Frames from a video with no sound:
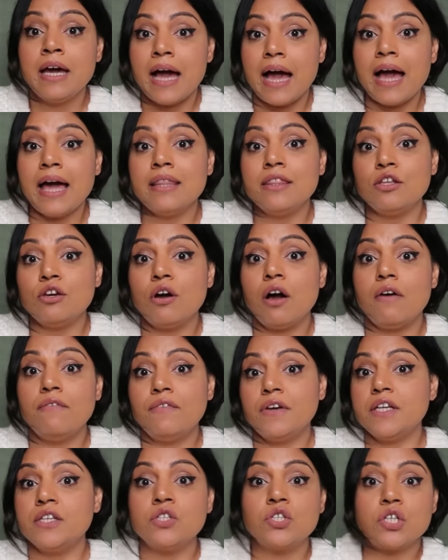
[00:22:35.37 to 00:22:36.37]
and the
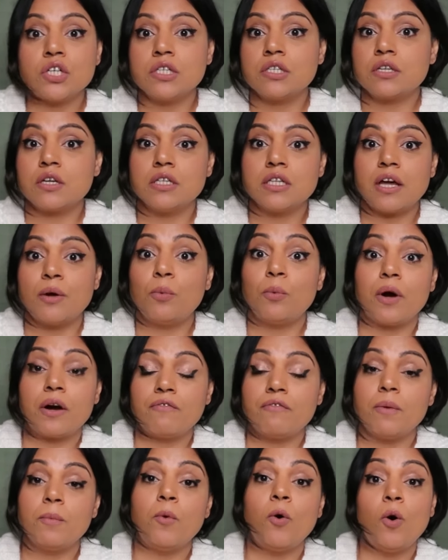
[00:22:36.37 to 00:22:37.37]
office just because I work
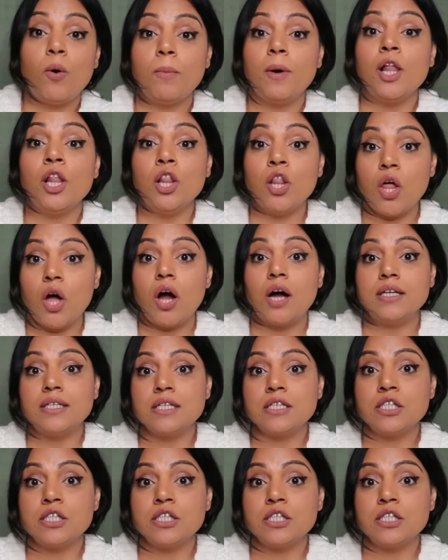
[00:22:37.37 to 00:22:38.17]
from home a lot.